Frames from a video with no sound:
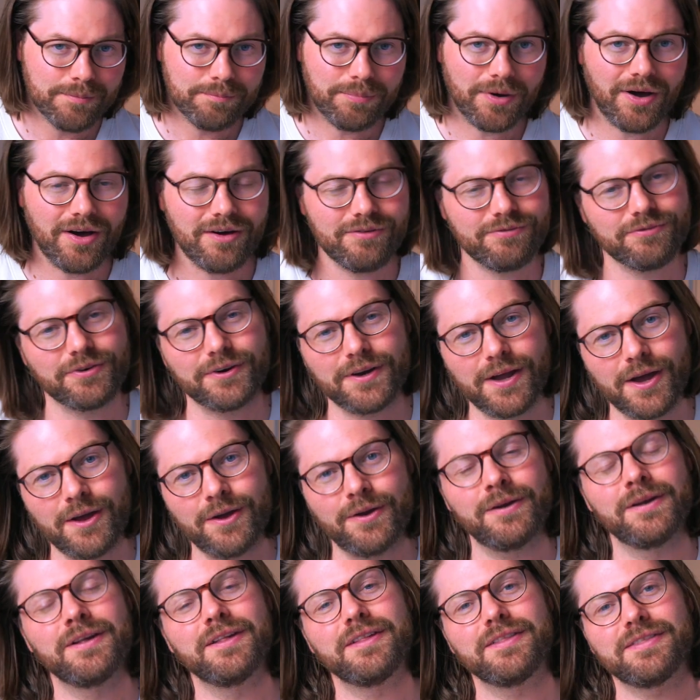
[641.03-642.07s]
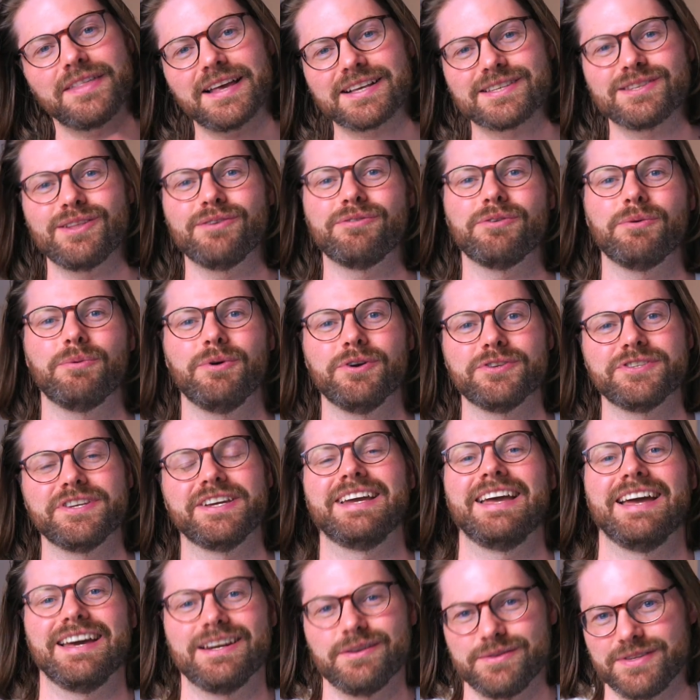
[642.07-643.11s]
But for now, thanks a lot for
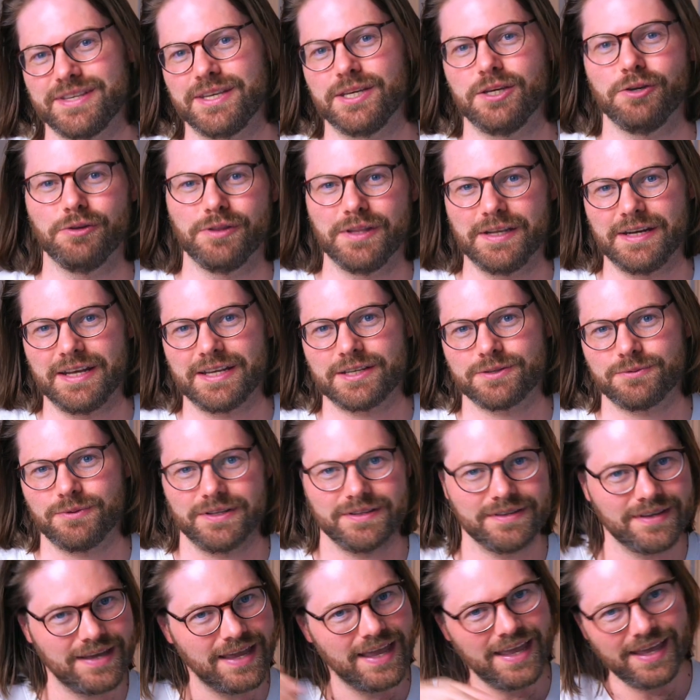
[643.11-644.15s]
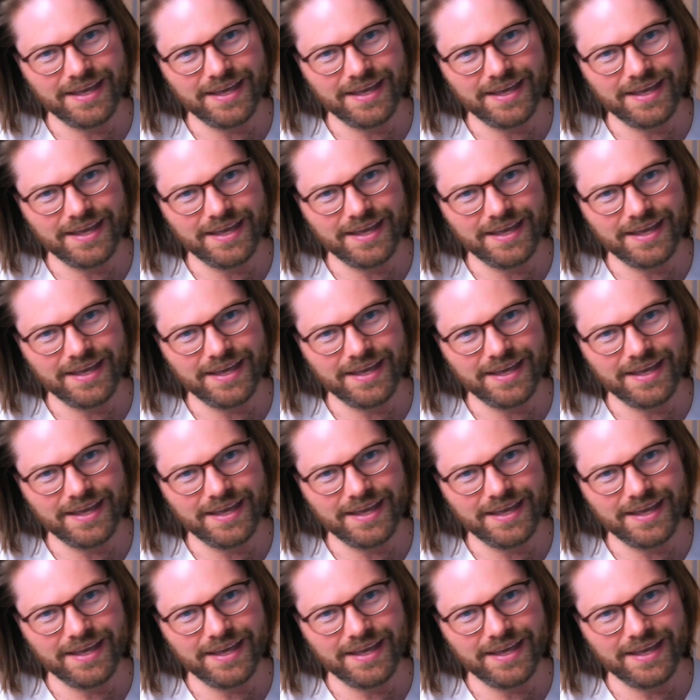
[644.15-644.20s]
watching, and I'll see you in the next one.